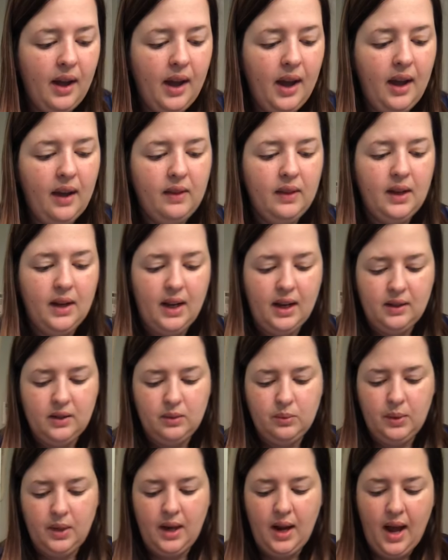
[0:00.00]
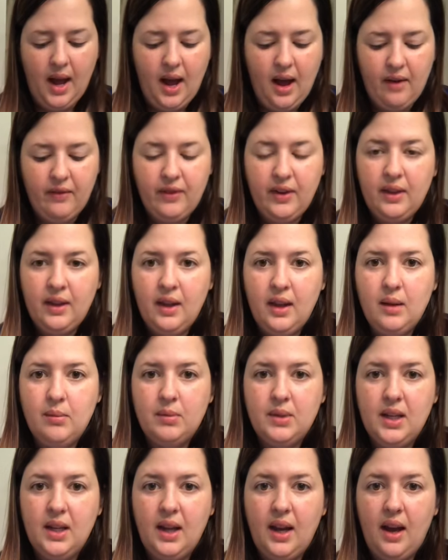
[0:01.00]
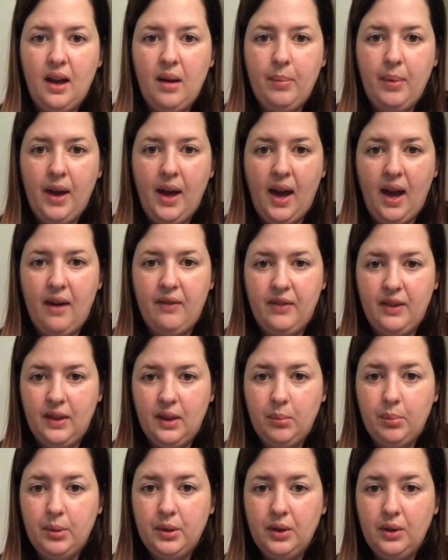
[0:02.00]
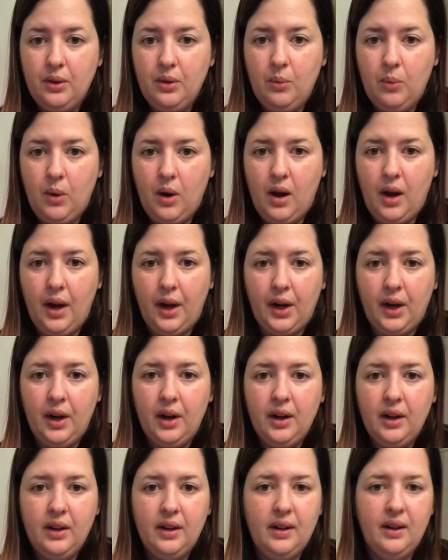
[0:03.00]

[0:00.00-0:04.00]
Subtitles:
and the next one half in the empty cup, half in the blue water,